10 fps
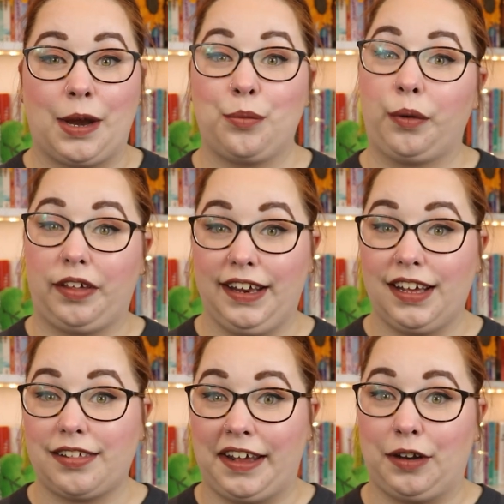that I'm really
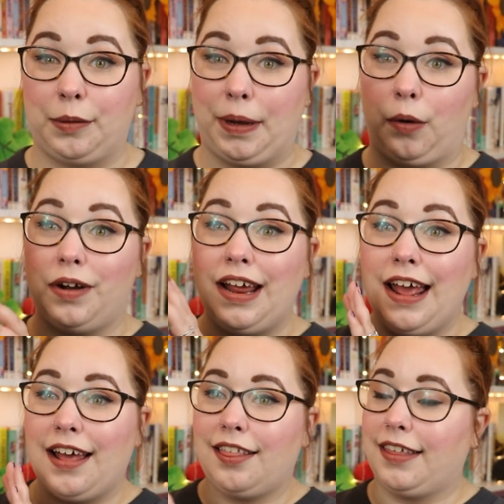excited about.
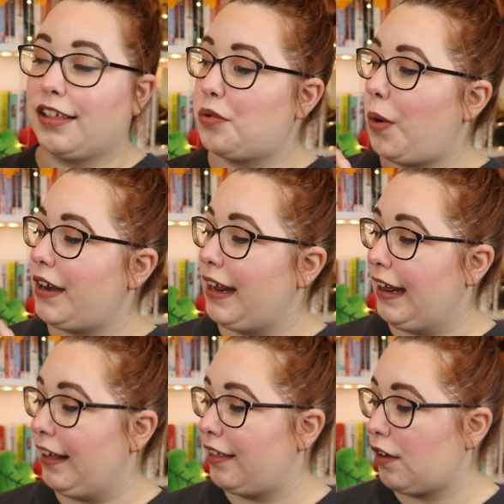This one
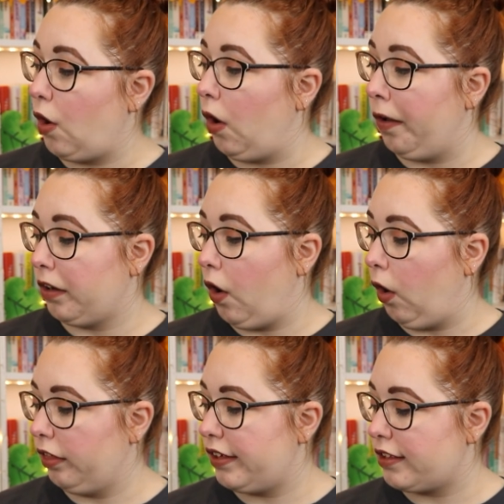is called
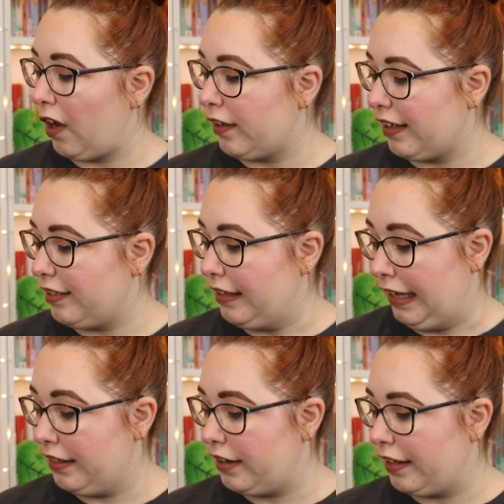All the Stars and
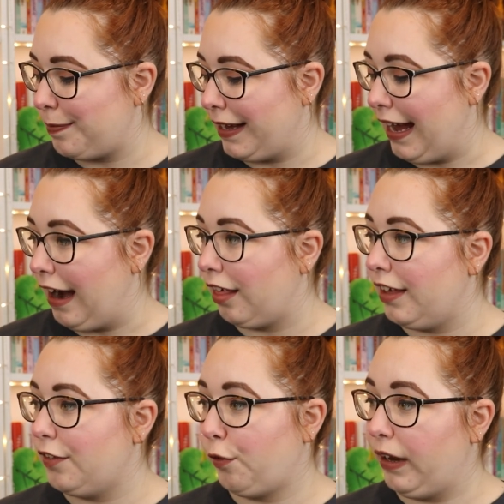Teeth, and it's by
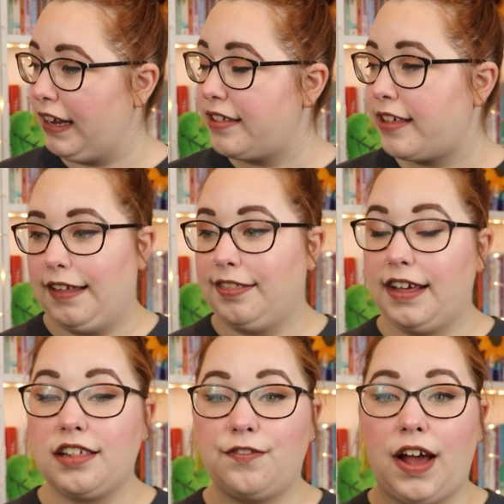Adeline Grace. And
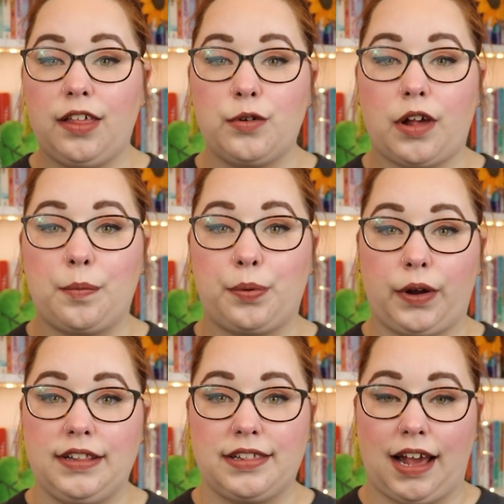this follows a
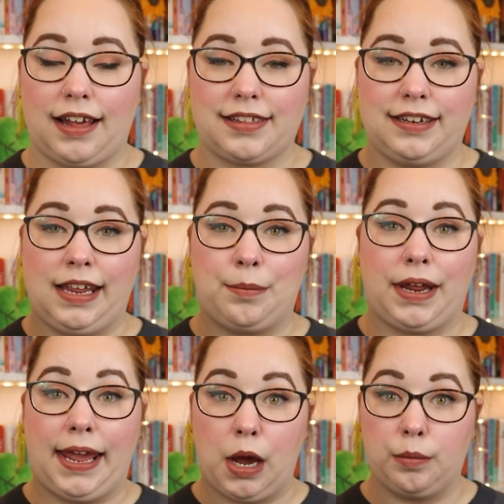princess
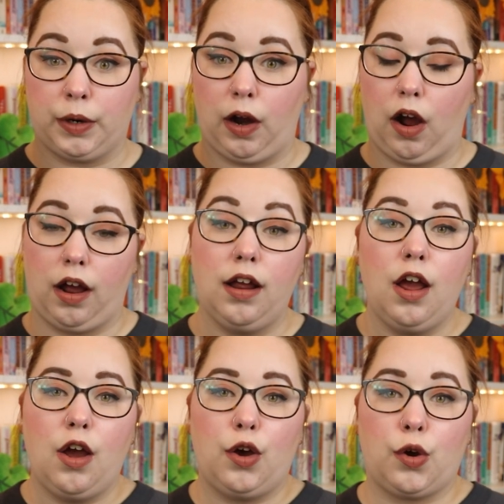named Amara,
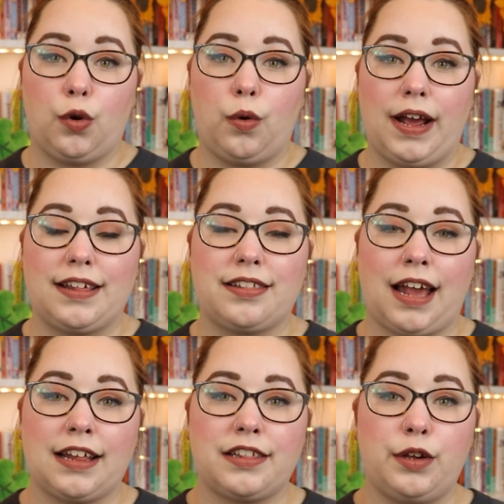who is
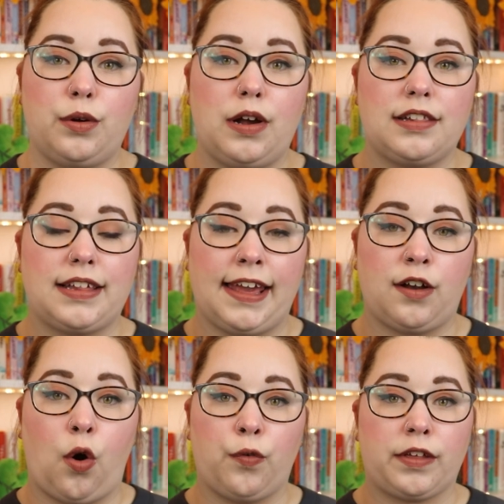set to
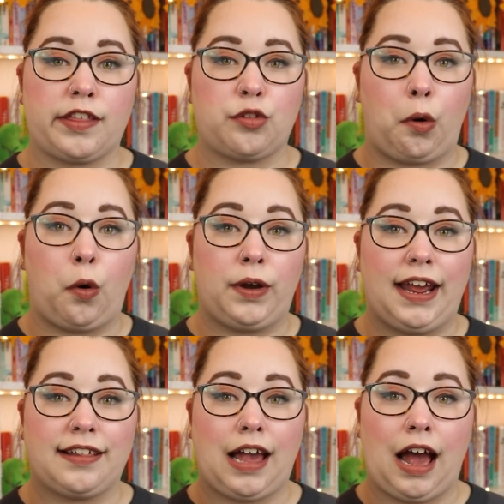take over the throne
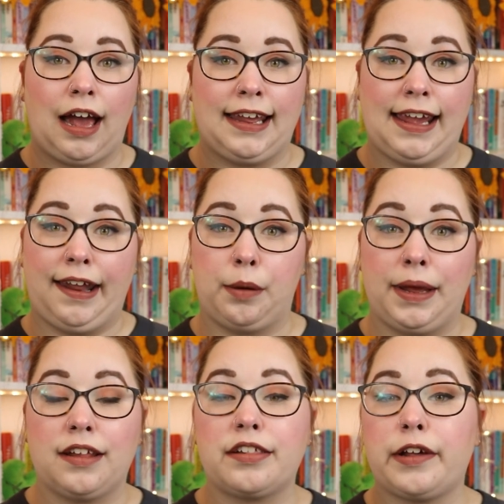as High
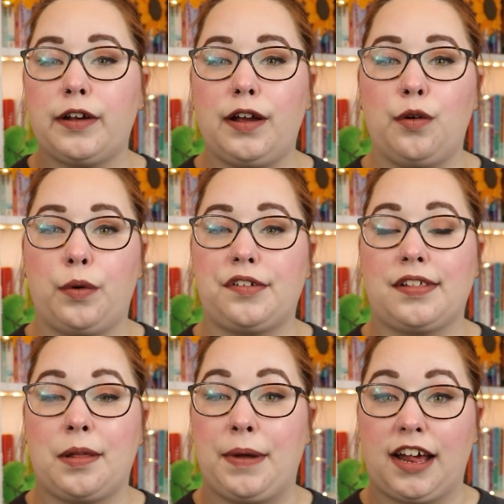Animancer, which
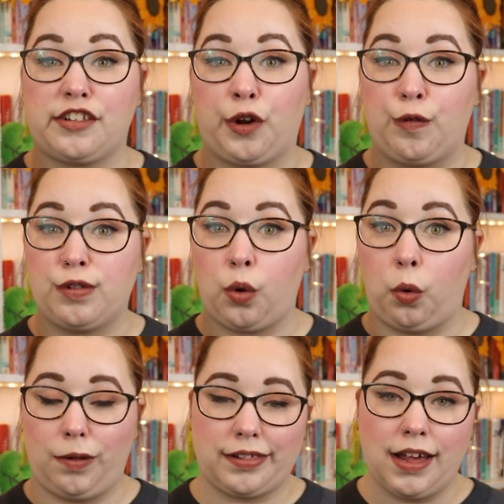is the Master of
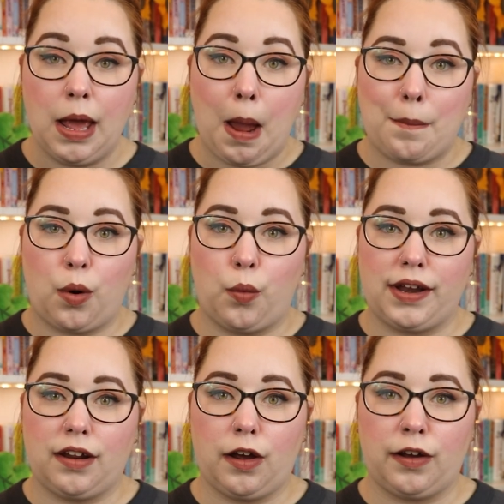Souls. But
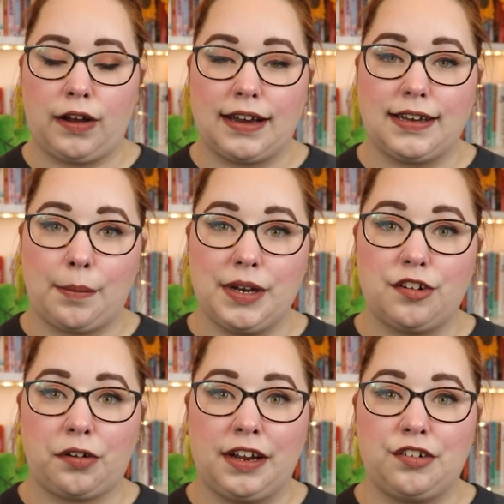when her
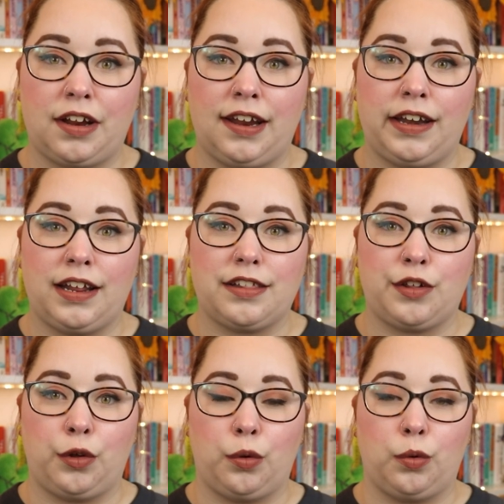demonstration
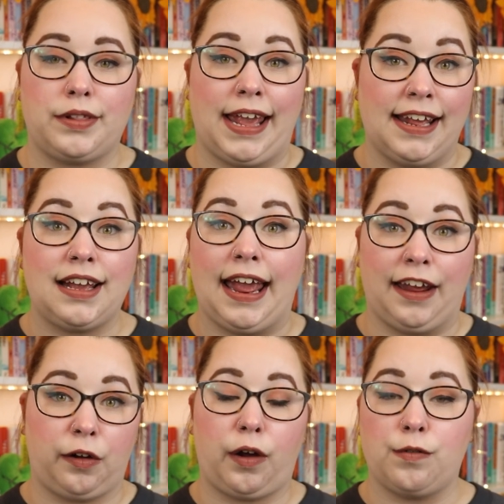to take
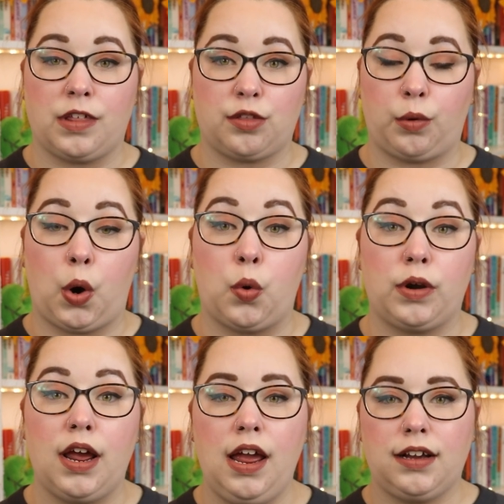heir of the
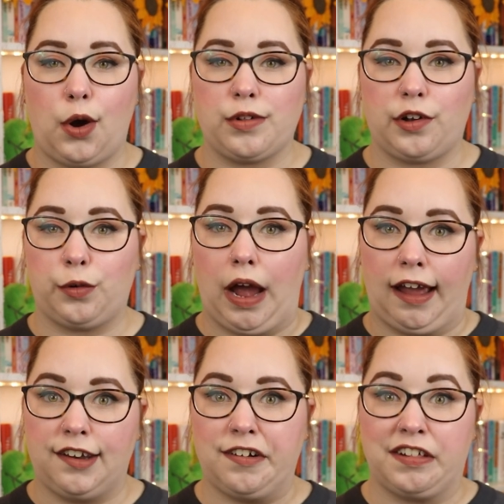throne goes
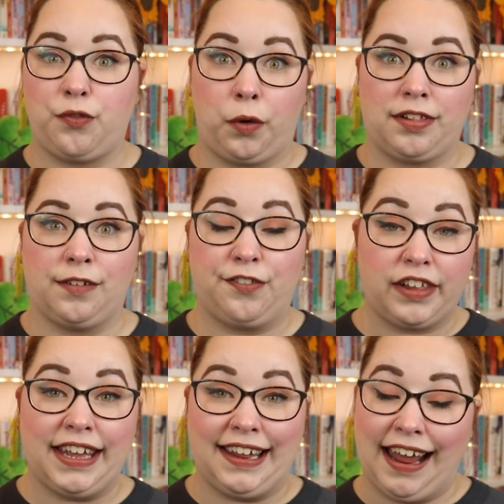awry, she's forced to
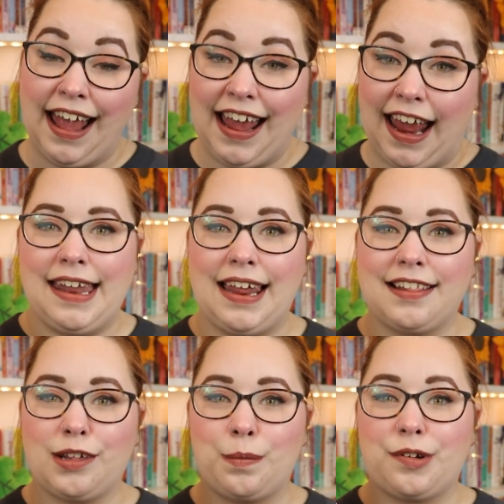flee and
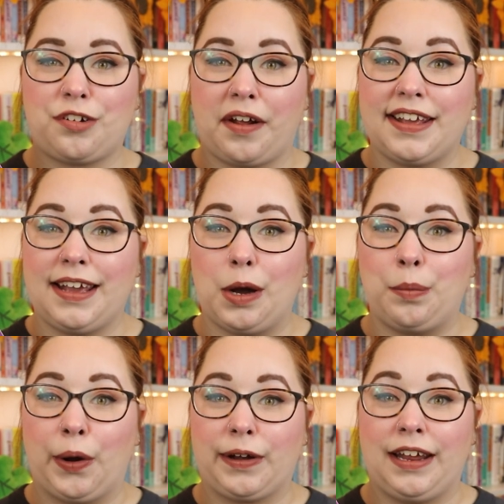ends up striking a
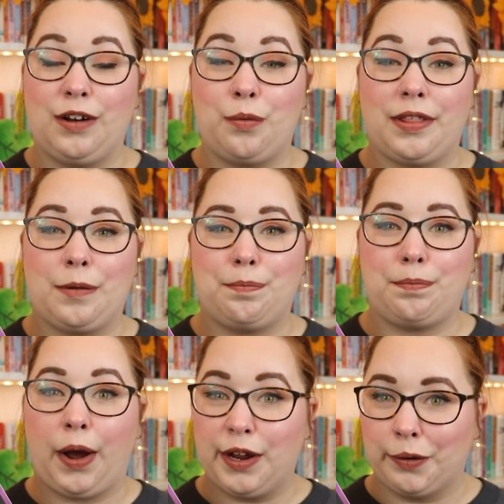bargain with a
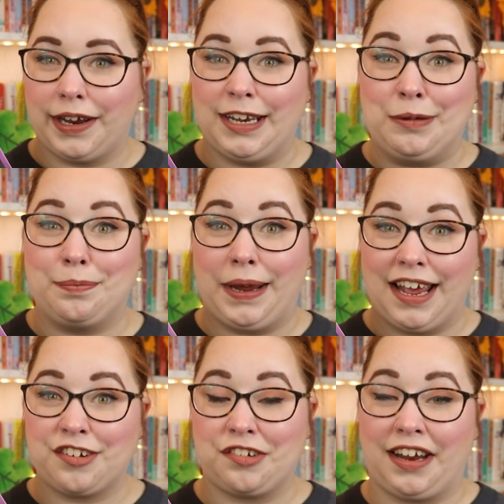pirate named
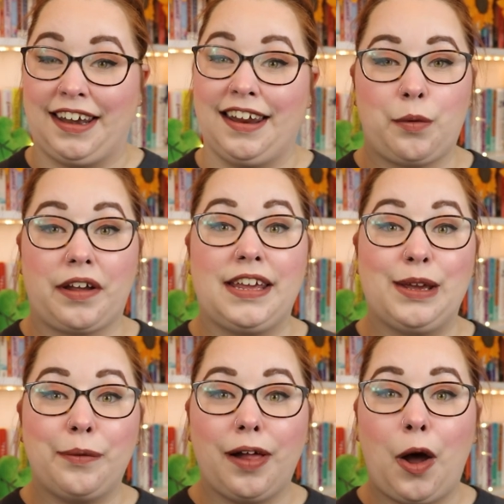Bastion, where
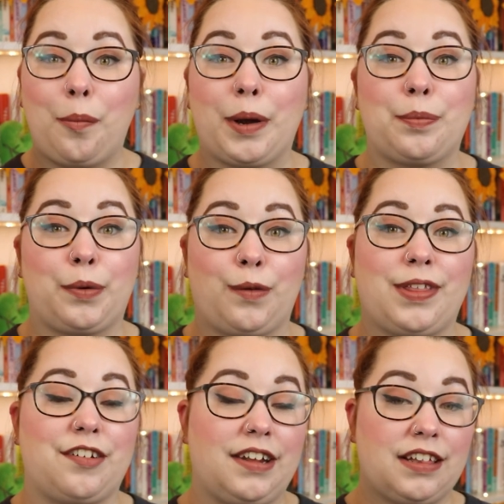he will help her
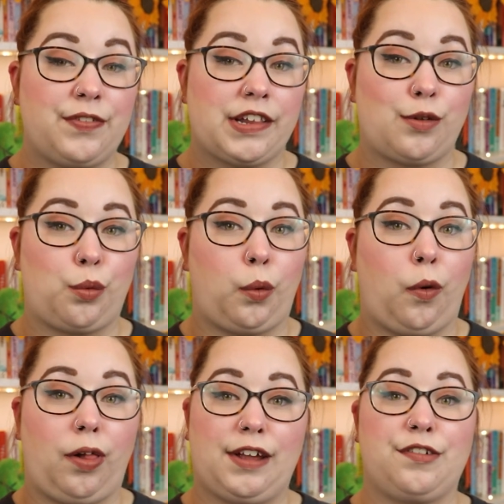prove that she's fit to
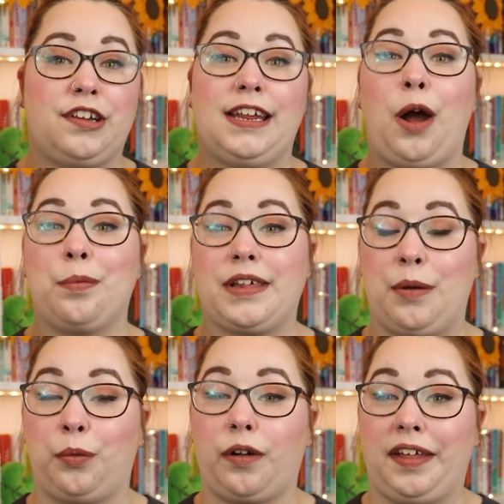rule if she helps
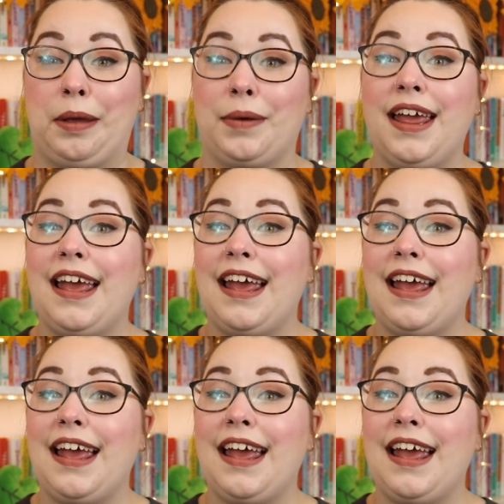him reclaim